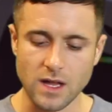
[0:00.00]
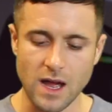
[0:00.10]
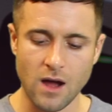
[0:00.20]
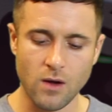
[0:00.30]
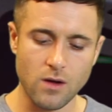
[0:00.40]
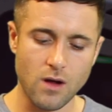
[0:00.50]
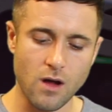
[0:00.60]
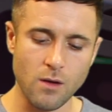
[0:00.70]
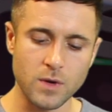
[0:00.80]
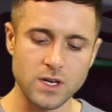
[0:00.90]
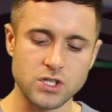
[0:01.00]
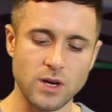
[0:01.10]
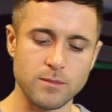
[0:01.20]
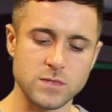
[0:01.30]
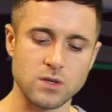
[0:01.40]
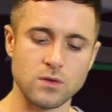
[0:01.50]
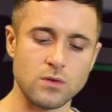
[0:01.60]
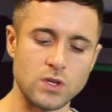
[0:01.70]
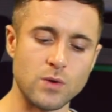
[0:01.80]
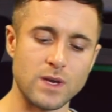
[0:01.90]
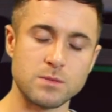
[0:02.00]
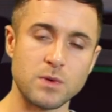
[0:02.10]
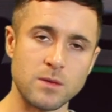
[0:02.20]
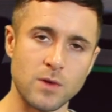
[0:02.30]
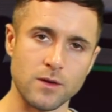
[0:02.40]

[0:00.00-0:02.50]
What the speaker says: Now, I'm going to jump to USB